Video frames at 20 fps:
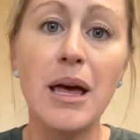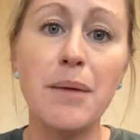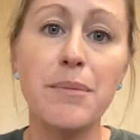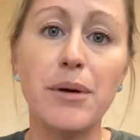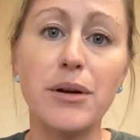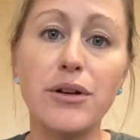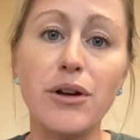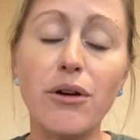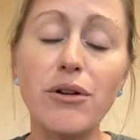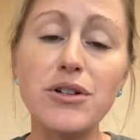
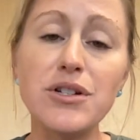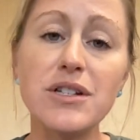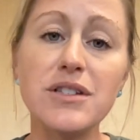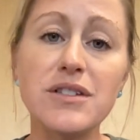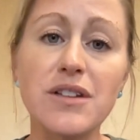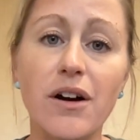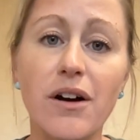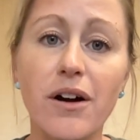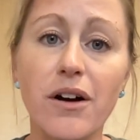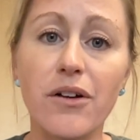but
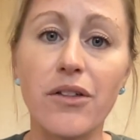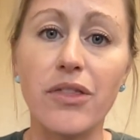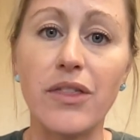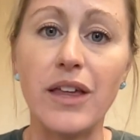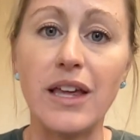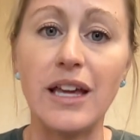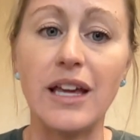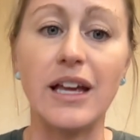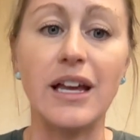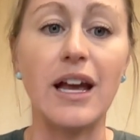notions are
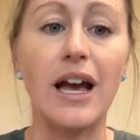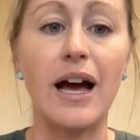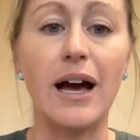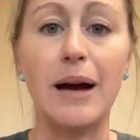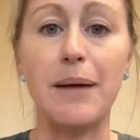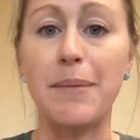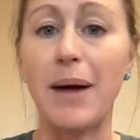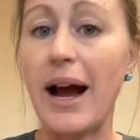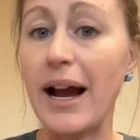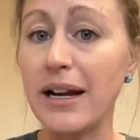the
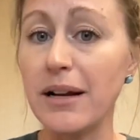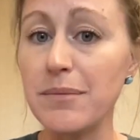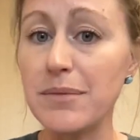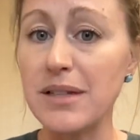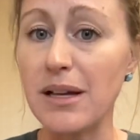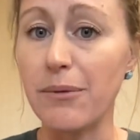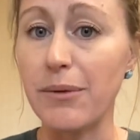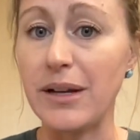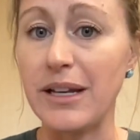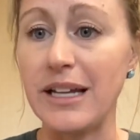items
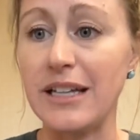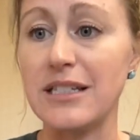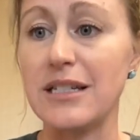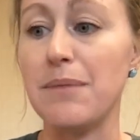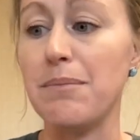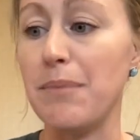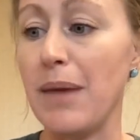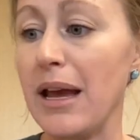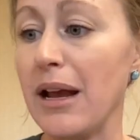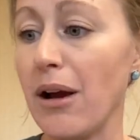that we need
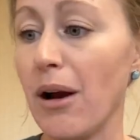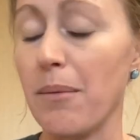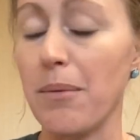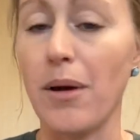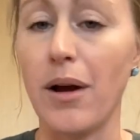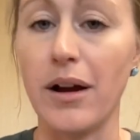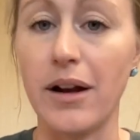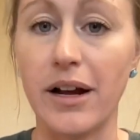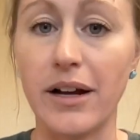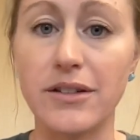to make our
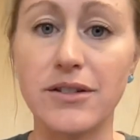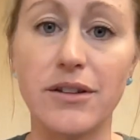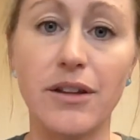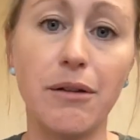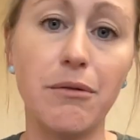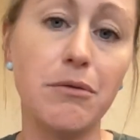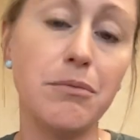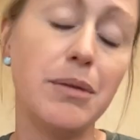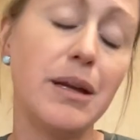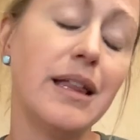products. So
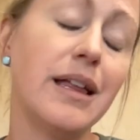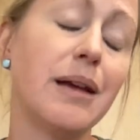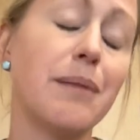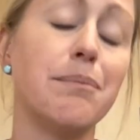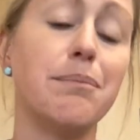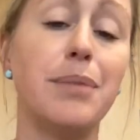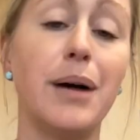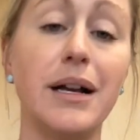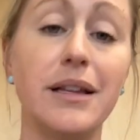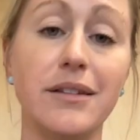that would be
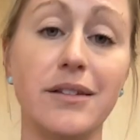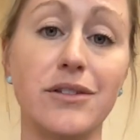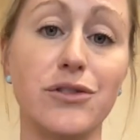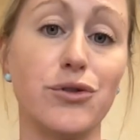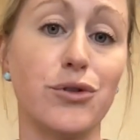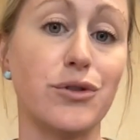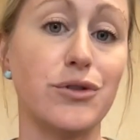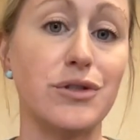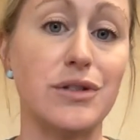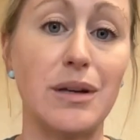like buttons
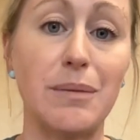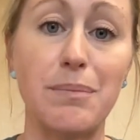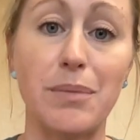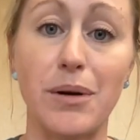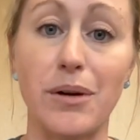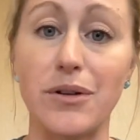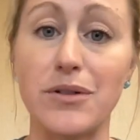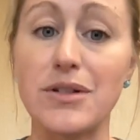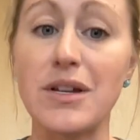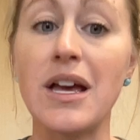or
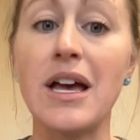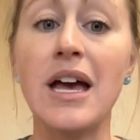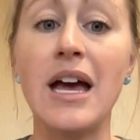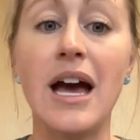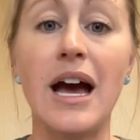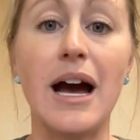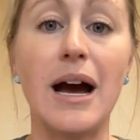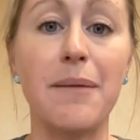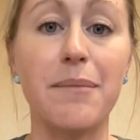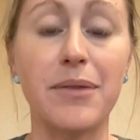zippers,
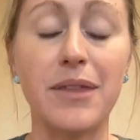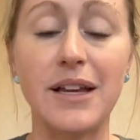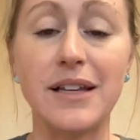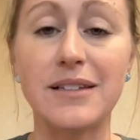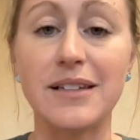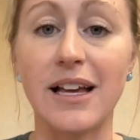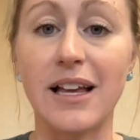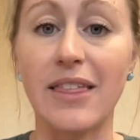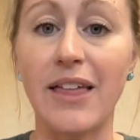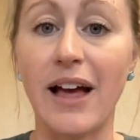
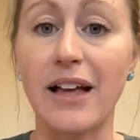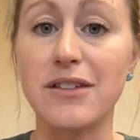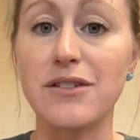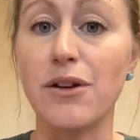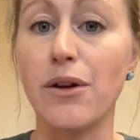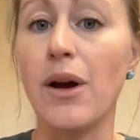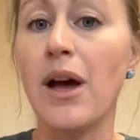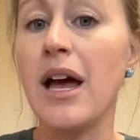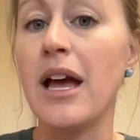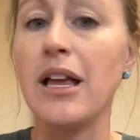things like that.
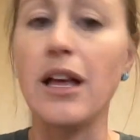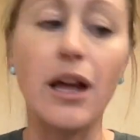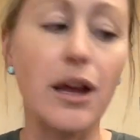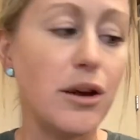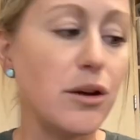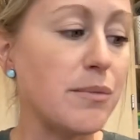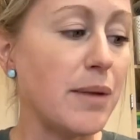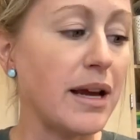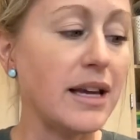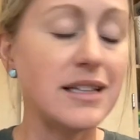So
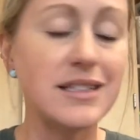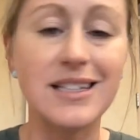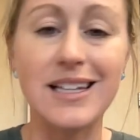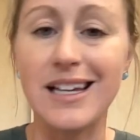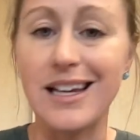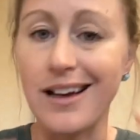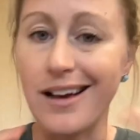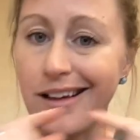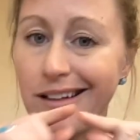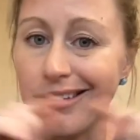you might
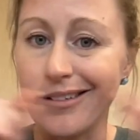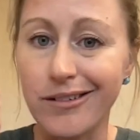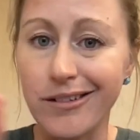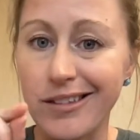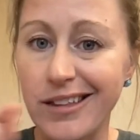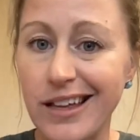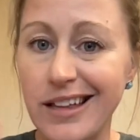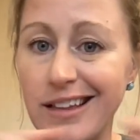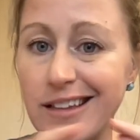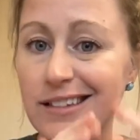see a little
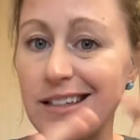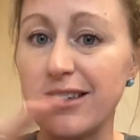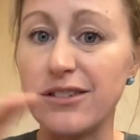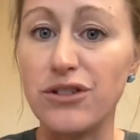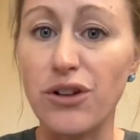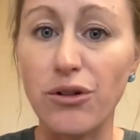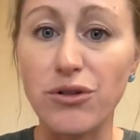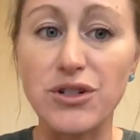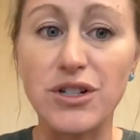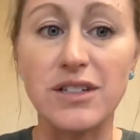thing that says
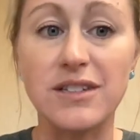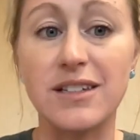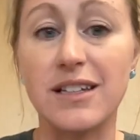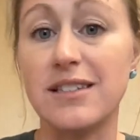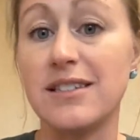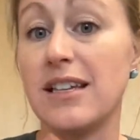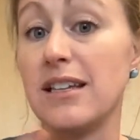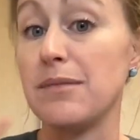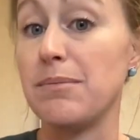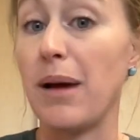notions that
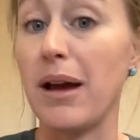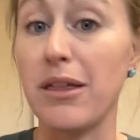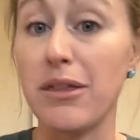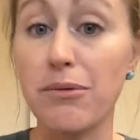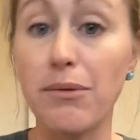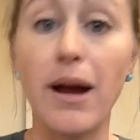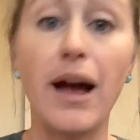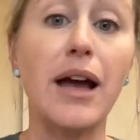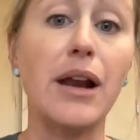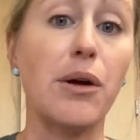says by
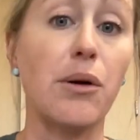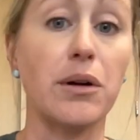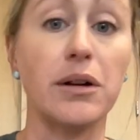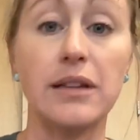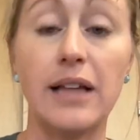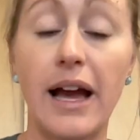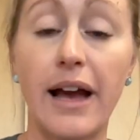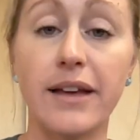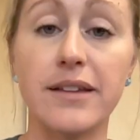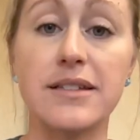thread or
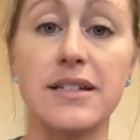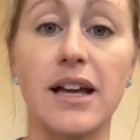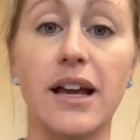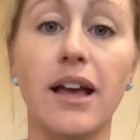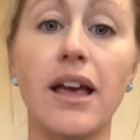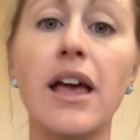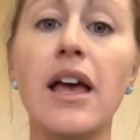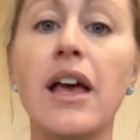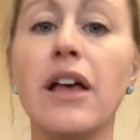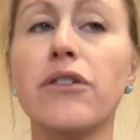
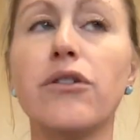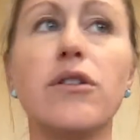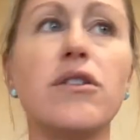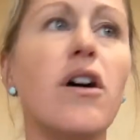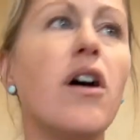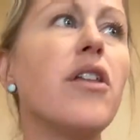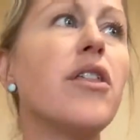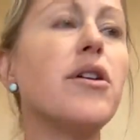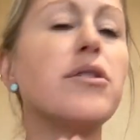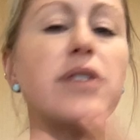elastic. So it's
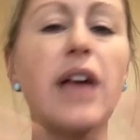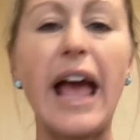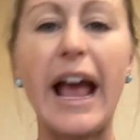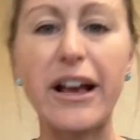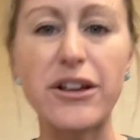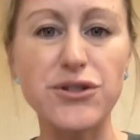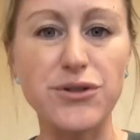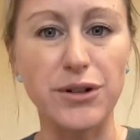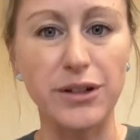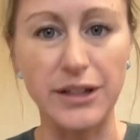all those
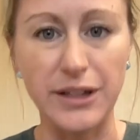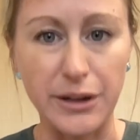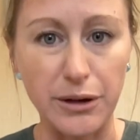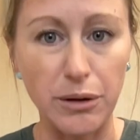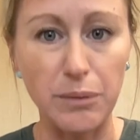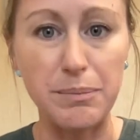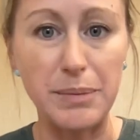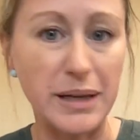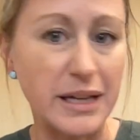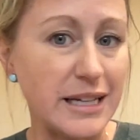extra
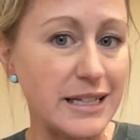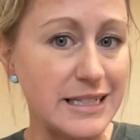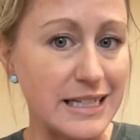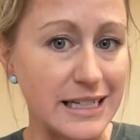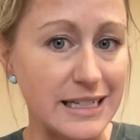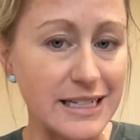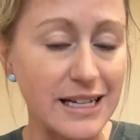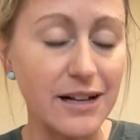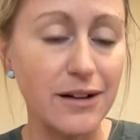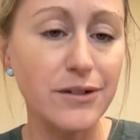little bitty
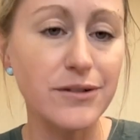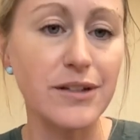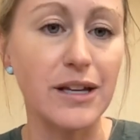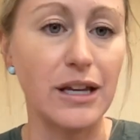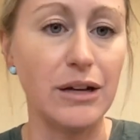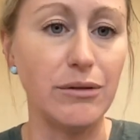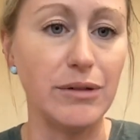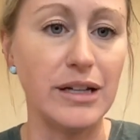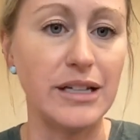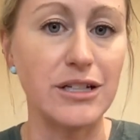details that
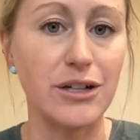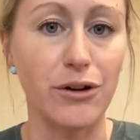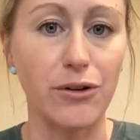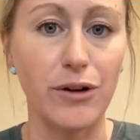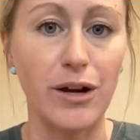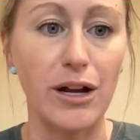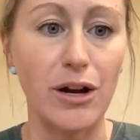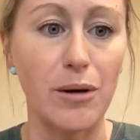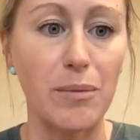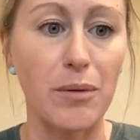you need to
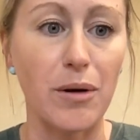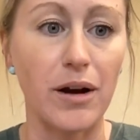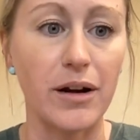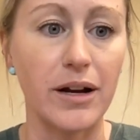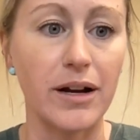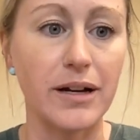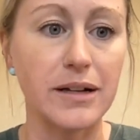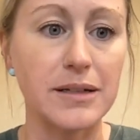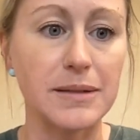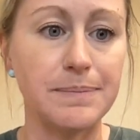create your
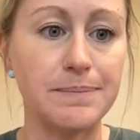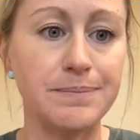product.